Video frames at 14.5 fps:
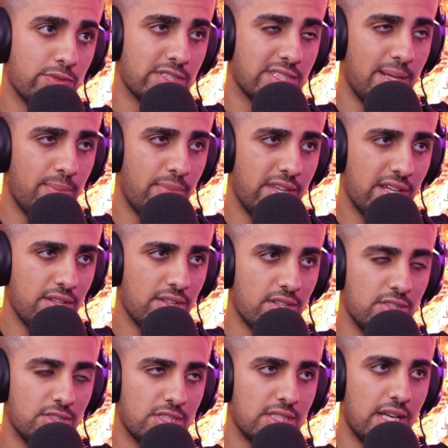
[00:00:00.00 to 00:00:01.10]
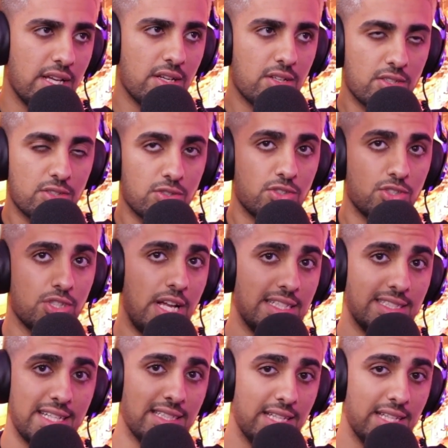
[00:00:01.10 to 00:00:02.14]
something, you're just like, should I say?